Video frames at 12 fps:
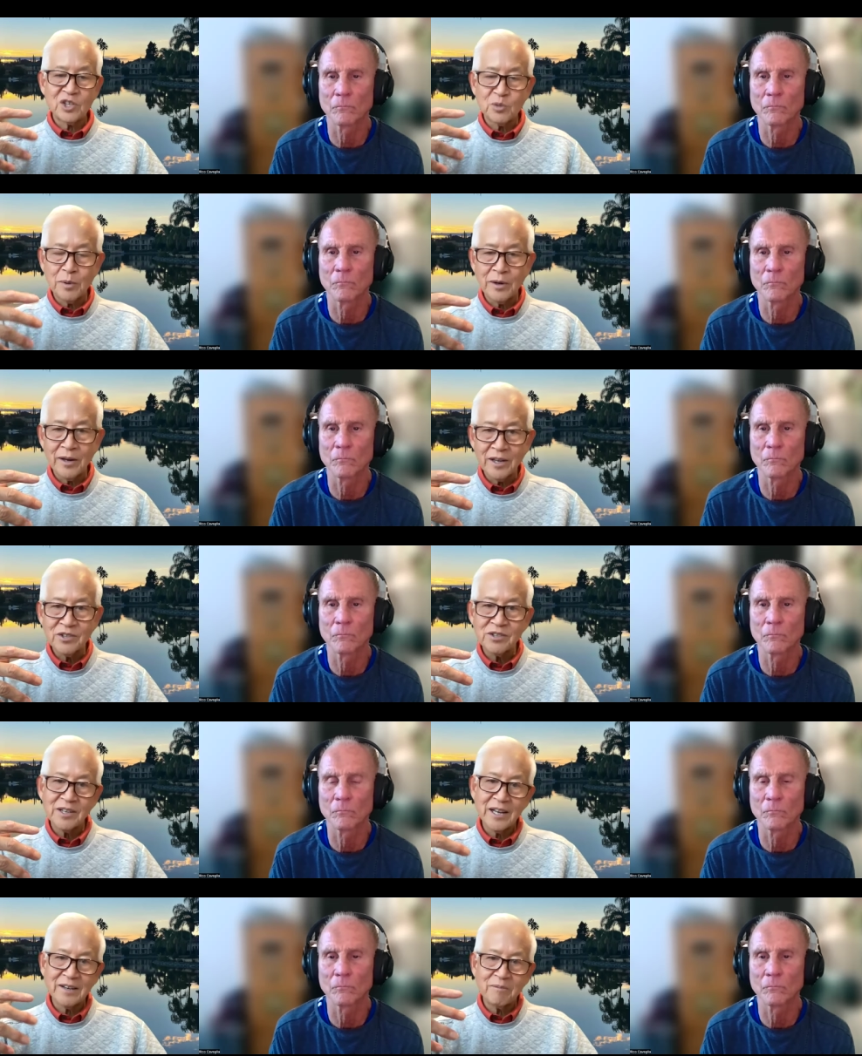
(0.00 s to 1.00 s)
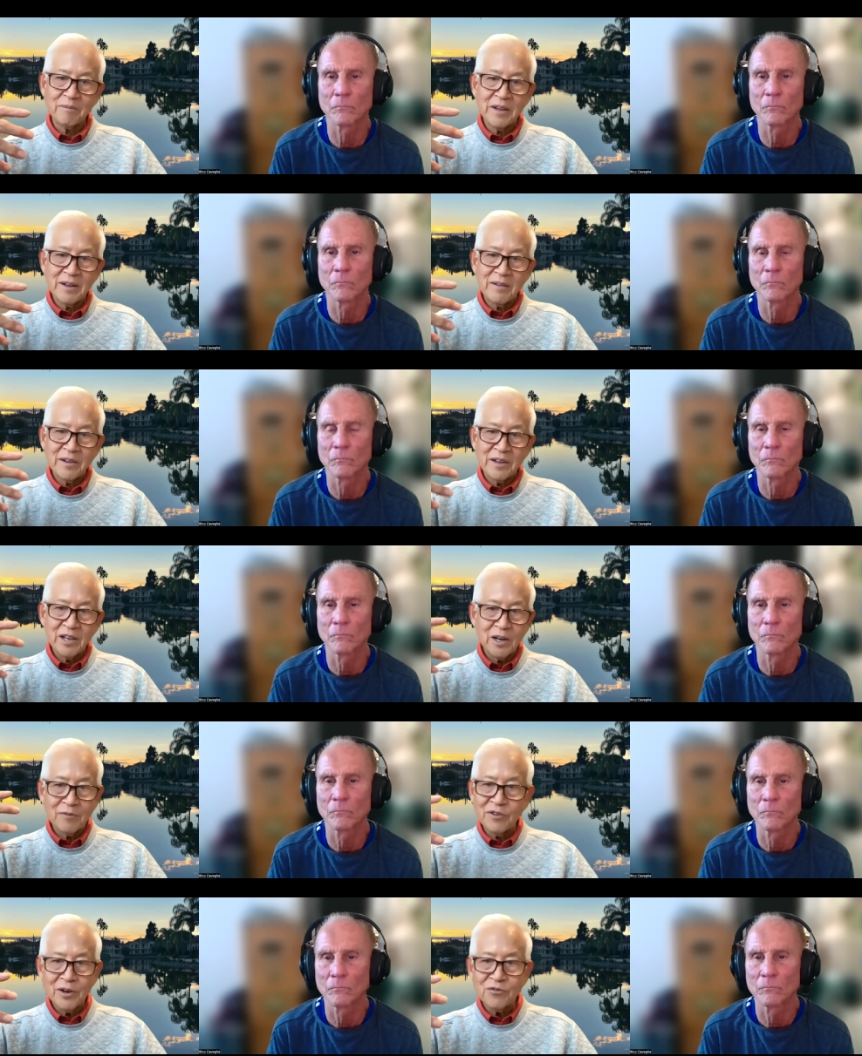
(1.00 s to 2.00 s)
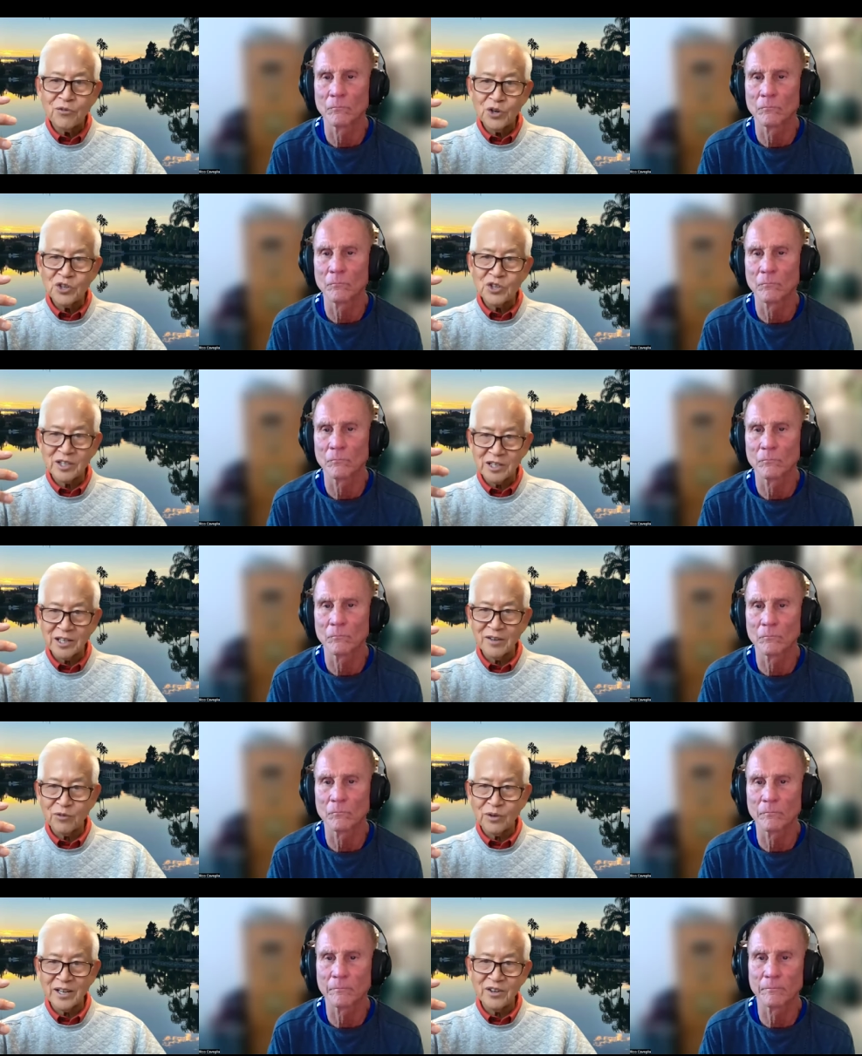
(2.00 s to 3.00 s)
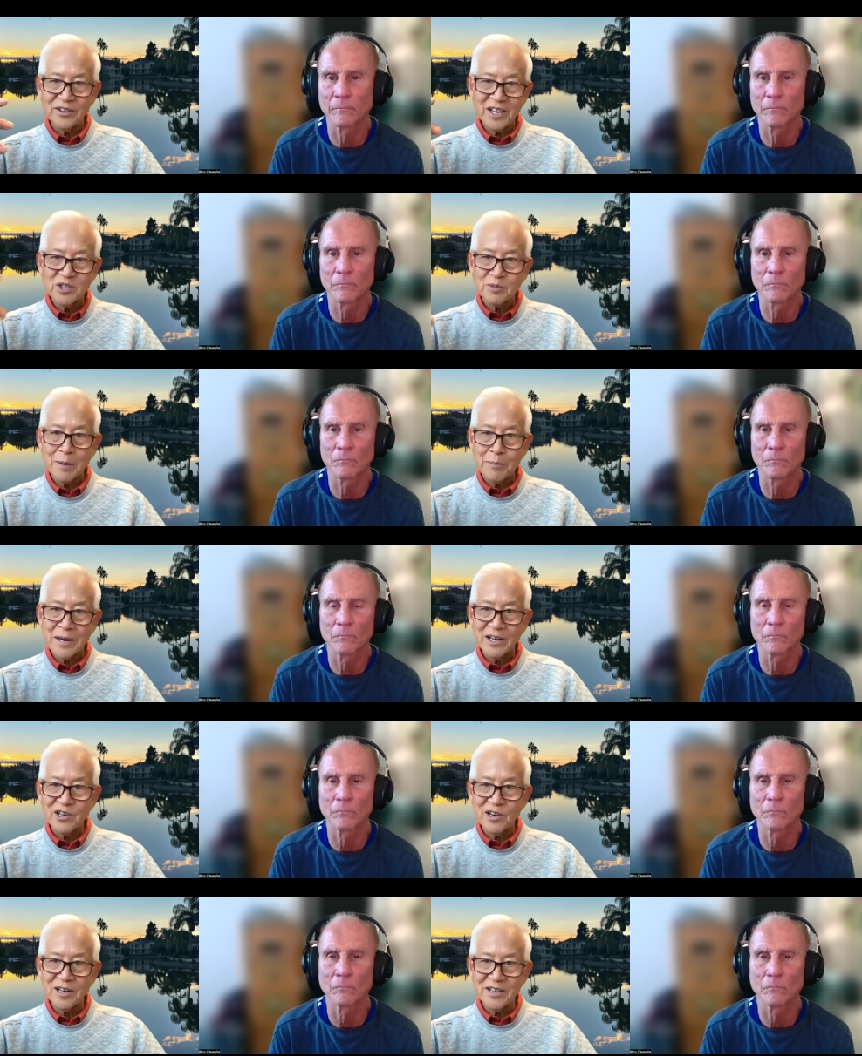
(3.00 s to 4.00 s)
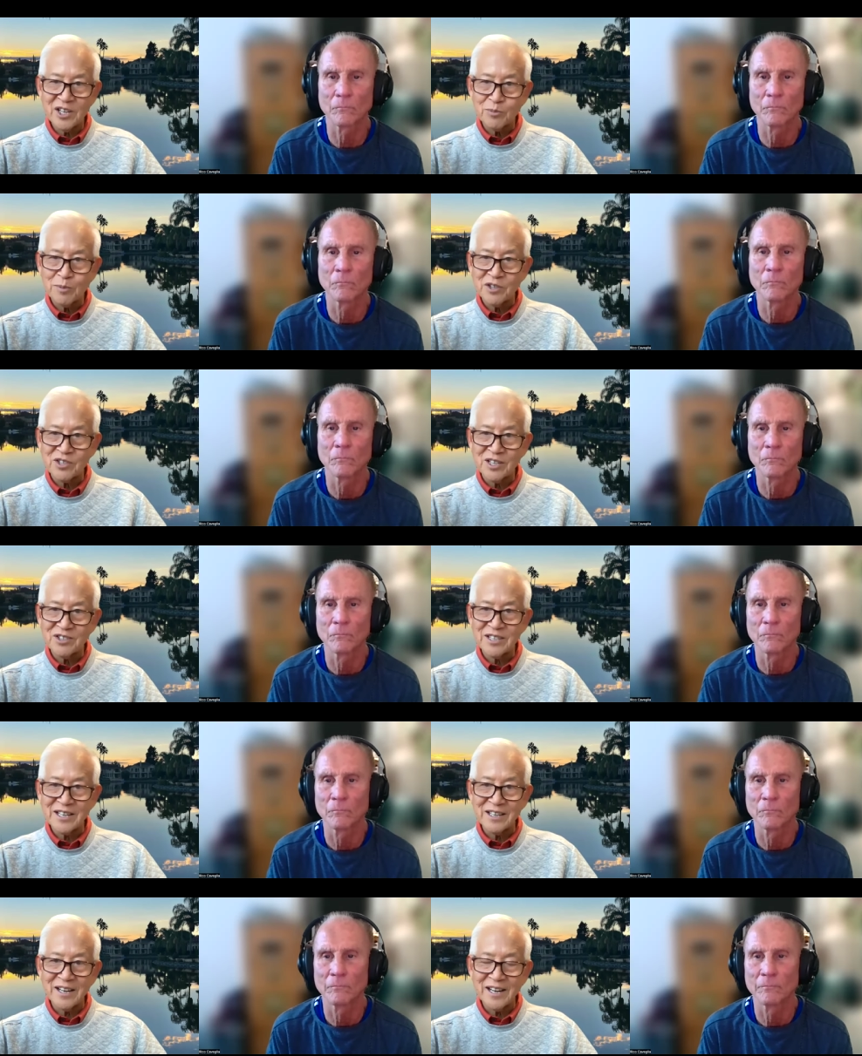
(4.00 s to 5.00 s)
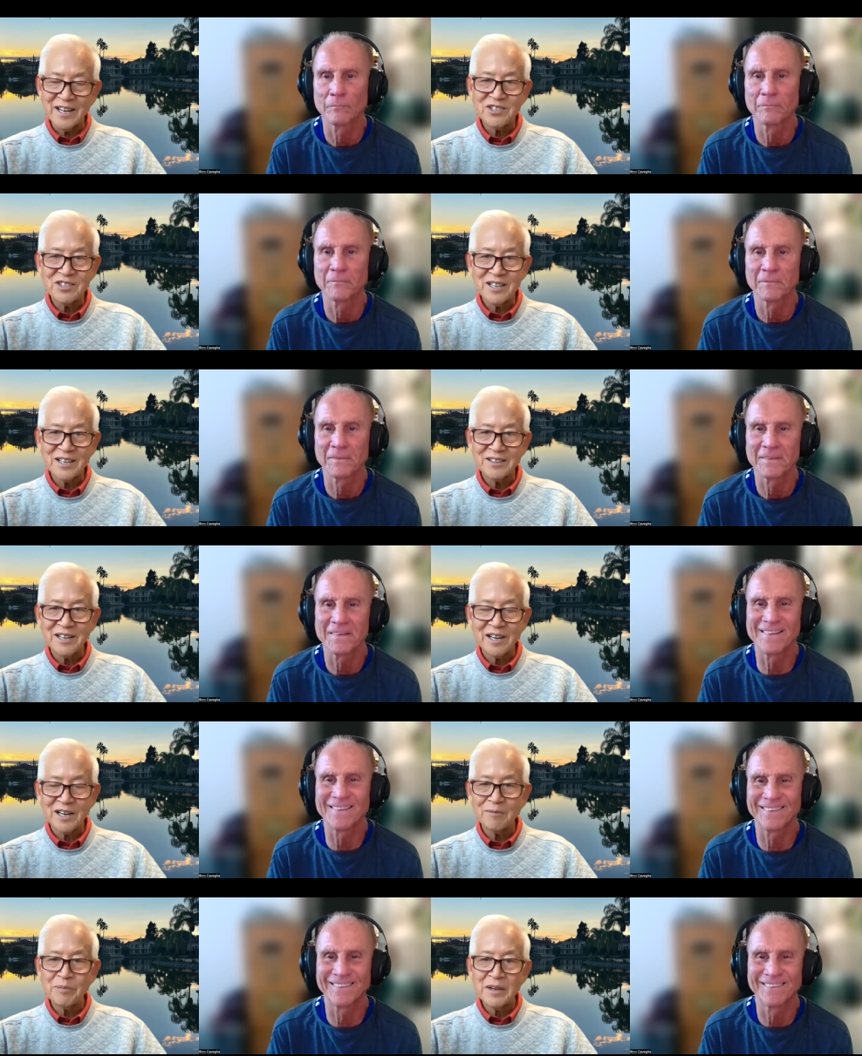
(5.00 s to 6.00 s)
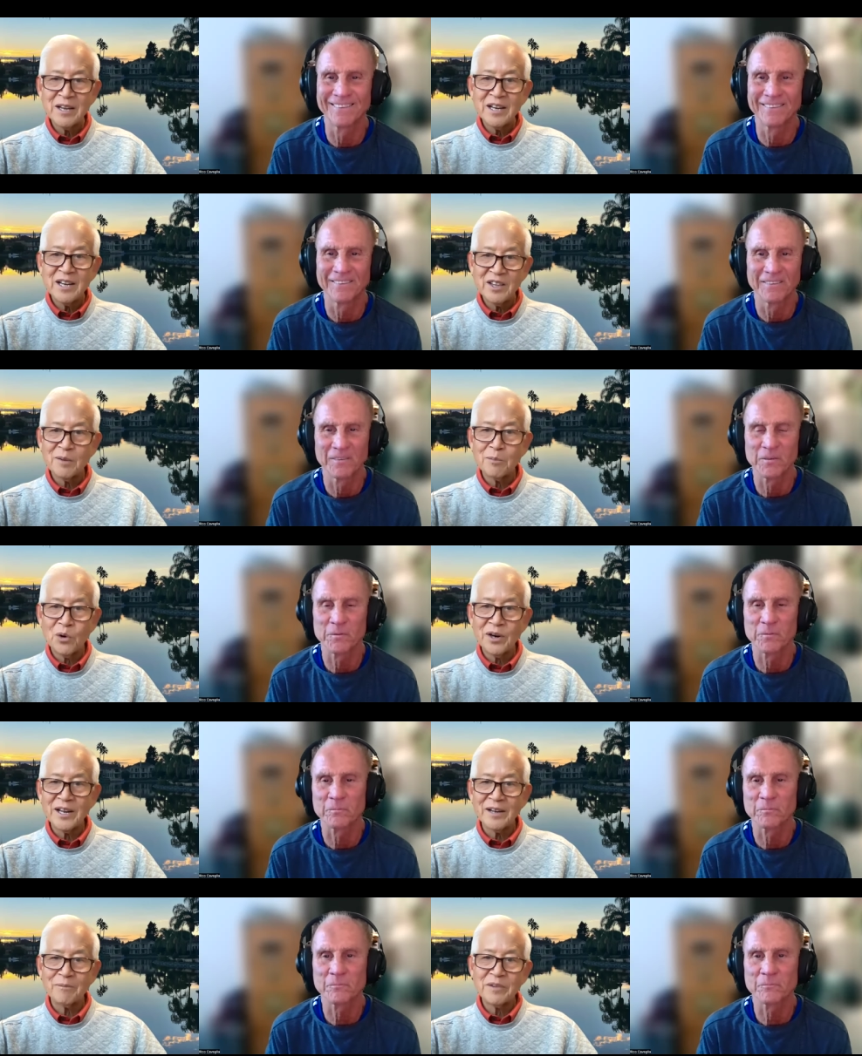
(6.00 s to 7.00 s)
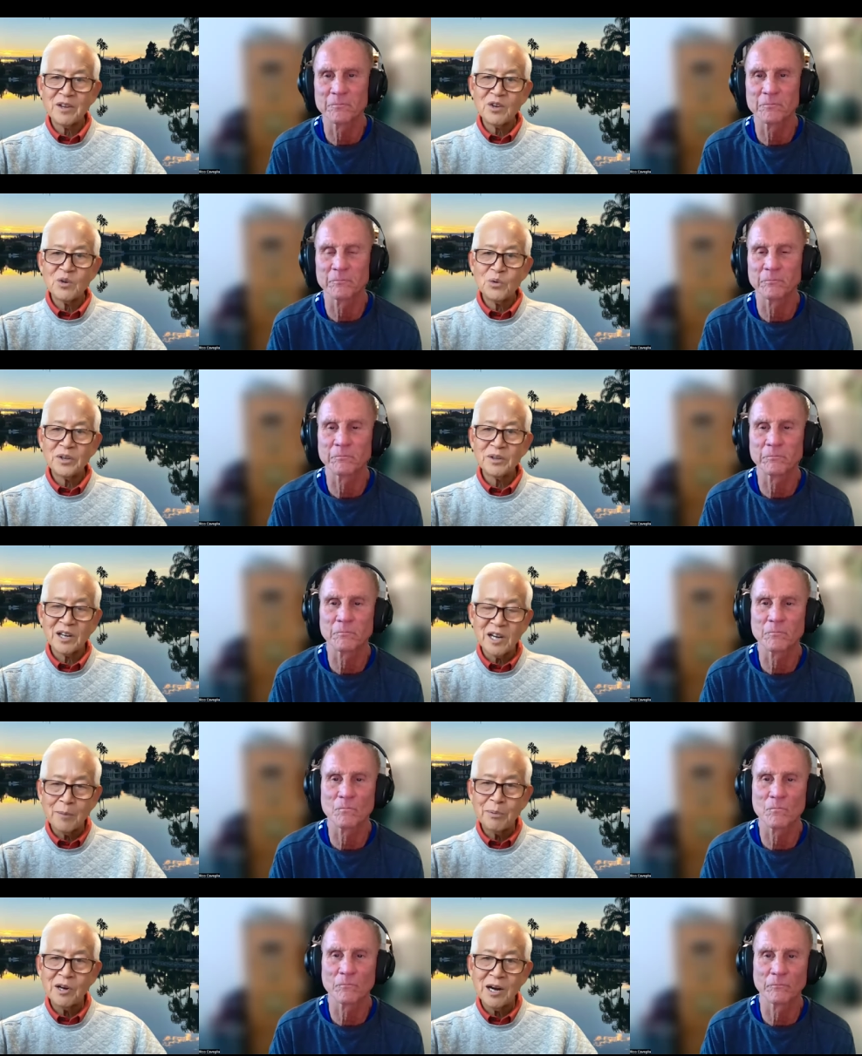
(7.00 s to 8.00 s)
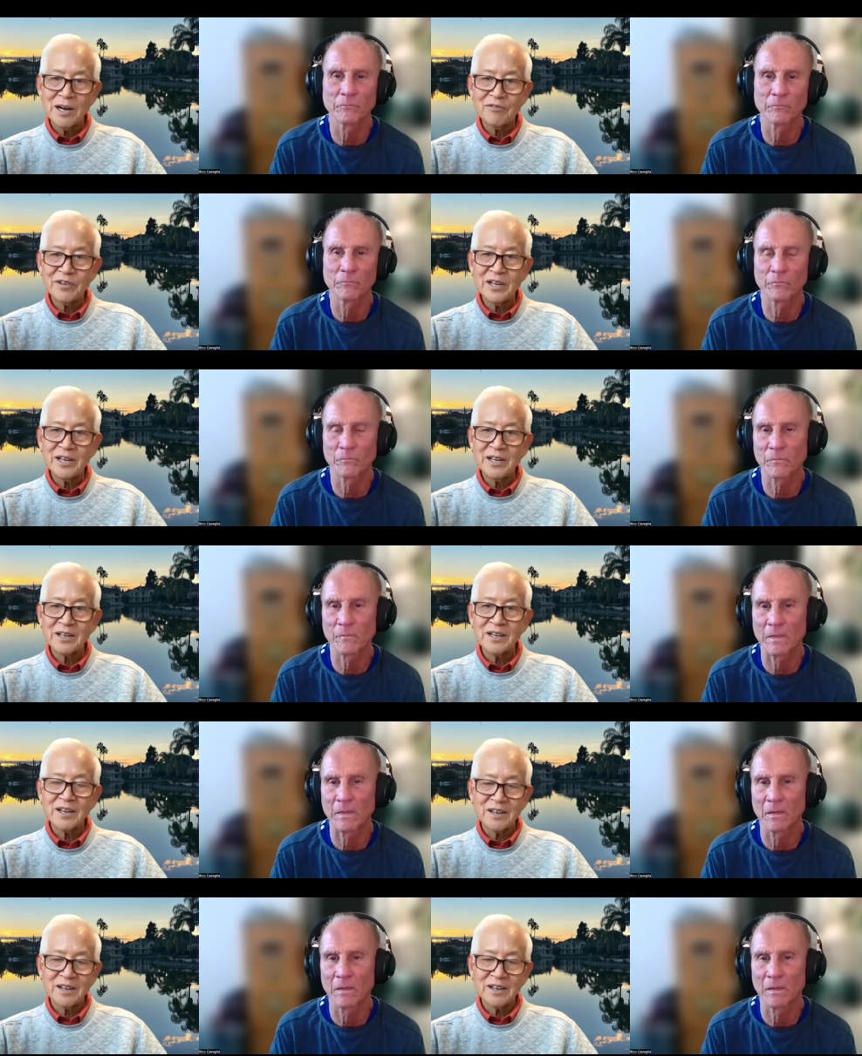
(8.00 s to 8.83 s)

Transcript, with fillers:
Speaker 1: experienced and you know, I'm very fortunate to live where I do. That's my backyard. That's my sunset. And I sit out there mm. in the morning with a cup of coffee,